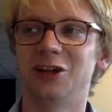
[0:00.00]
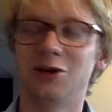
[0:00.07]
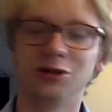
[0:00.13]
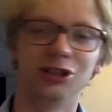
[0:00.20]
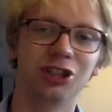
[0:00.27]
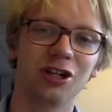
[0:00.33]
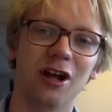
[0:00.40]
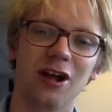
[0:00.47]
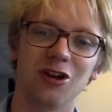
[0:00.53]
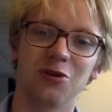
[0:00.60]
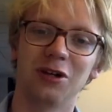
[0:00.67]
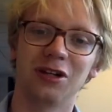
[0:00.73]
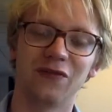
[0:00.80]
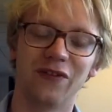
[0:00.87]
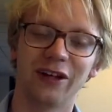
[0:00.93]
you shouldn't, and you
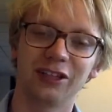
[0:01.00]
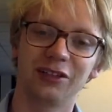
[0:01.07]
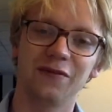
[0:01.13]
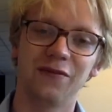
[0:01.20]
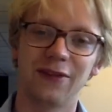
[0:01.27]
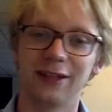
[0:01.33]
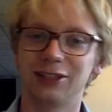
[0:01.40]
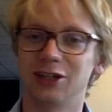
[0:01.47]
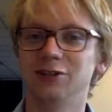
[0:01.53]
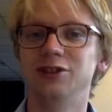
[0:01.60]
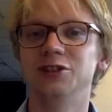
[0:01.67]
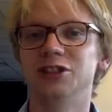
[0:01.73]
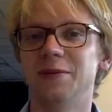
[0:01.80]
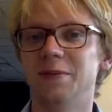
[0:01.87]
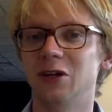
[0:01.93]
get defensive, that's
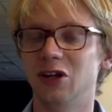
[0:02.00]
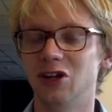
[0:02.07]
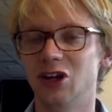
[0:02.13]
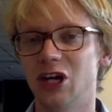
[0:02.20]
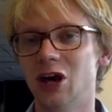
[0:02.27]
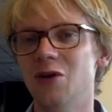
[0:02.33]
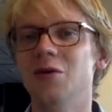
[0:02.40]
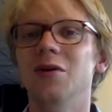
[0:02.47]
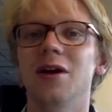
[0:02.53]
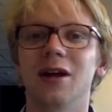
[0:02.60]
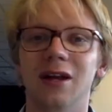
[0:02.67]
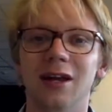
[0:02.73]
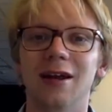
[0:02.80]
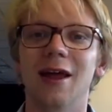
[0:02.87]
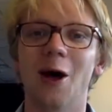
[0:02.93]
also something good to know.
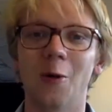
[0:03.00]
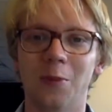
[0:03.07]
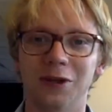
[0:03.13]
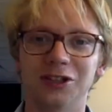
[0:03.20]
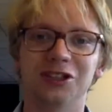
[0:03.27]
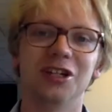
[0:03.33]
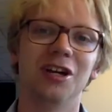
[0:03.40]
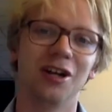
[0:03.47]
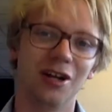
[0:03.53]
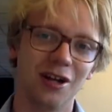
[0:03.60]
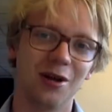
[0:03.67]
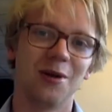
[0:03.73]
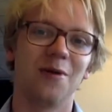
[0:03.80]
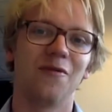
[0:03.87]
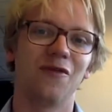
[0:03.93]
It can help us
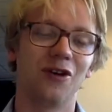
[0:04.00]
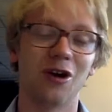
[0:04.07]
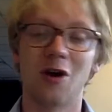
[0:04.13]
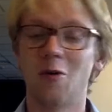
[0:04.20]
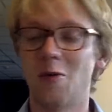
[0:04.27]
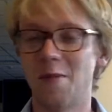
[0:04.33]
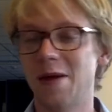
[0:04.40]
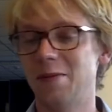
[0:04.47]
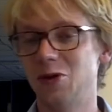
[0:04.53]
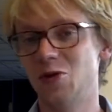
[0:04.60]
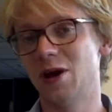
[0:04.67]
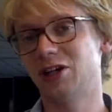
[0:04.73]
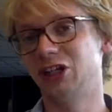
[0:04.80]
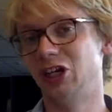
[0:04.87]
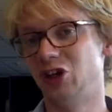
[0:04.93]
figure out, well, maybe you
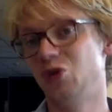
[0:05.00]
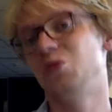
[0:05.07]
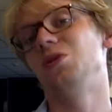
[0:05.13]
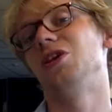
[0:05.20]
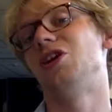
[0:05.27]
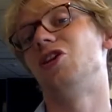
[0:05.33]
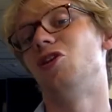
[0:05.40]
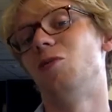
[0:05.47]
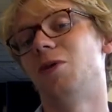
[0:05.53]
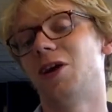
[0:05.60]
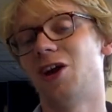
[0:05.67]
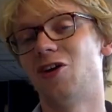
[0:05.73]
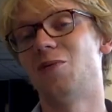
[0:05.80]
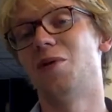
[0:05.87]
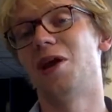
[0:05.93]
actually do really care
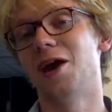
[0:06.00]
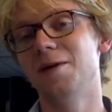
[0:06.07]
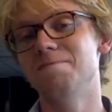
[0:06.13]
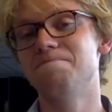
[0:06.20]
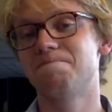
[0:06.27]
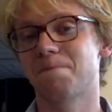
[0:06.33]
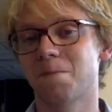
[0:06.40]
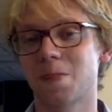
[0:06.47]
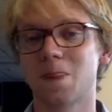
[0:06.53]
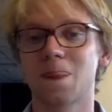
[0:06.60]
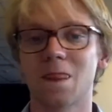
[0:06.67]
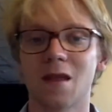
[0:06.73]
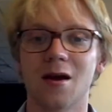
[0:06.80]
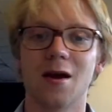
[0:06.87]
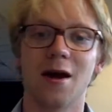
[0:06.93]
about A
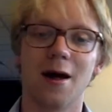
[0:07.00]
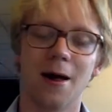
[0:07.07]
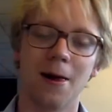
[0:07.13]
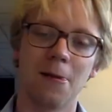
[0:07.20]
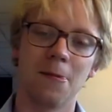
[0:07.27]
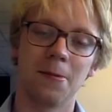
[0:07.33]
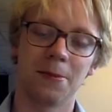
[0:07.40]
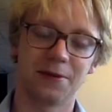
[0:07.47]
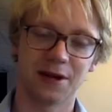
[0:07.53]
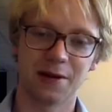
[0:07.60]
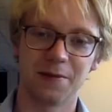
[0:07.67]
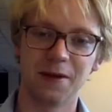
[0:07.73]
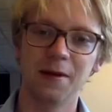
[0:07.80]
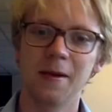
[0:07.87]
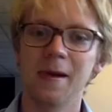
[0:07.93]
instead of
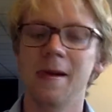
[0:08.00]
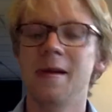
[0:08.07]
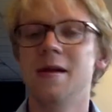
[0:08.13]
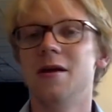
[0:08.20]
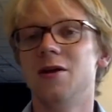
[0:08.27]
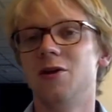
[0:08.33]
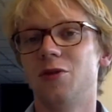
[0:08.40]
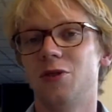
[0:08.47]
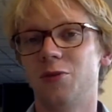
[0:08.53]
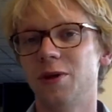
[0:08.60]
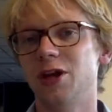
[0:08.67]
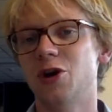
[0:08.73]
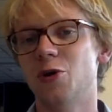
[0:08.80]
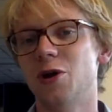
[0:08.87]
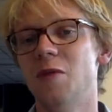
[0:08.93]
B.
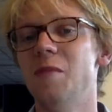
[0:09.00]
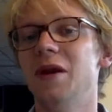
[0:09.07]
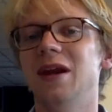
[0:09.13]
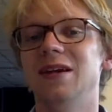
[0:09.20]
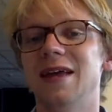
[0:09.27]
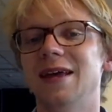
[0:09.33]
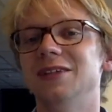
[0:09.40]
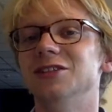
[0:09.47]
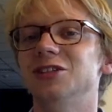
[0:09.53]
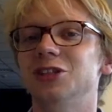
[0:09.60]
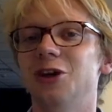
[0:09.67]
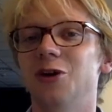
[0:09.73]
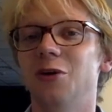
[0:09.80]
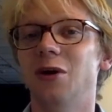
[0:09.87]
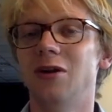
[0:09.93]
Three, go to admitted days.
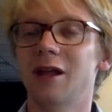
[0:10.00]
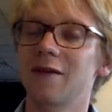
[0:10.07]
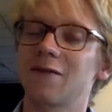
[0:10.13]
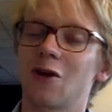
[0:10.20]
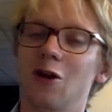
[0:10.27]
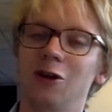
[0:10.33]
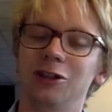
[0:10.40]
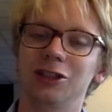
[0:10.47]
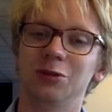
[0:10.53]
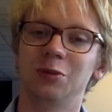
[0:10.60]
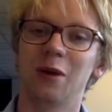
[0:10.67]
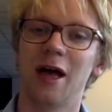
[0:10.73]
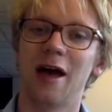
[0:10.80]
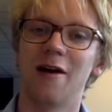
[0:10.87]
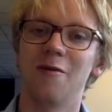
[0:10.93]
So a lot of colleges
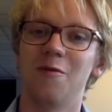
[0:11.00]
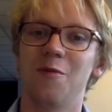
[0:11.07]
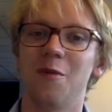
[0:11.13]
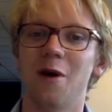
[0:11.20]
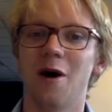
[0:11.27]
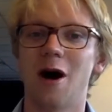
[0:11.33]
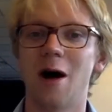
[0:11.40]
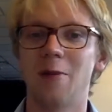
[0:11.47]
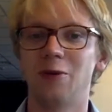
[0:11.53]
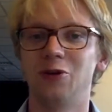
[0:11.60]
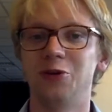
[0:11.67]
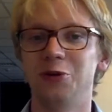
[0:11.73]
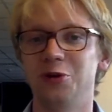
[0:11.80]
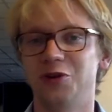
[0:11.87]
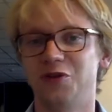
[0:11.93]
will have
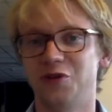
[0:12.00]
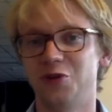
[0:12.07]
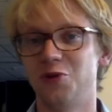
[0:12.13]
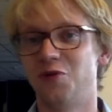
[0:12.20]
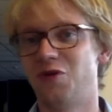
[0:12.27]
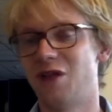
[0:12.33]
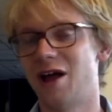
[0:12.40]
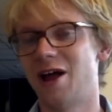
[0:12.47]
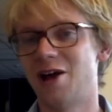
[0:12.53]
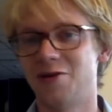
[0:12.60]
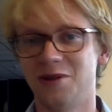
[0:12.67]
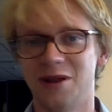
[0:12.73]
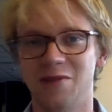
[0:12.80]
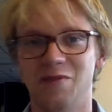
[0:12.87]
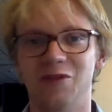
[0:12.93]
opportunities for you to fly
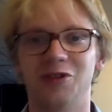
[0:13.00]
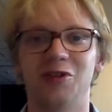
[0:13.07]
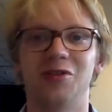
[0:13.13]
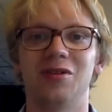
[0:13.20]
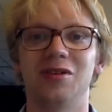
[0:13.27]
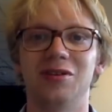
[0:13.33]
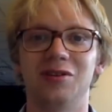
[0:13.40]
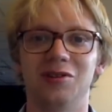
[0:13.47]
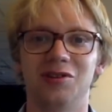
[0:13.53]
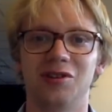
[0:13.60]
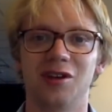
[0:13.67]
out and visit the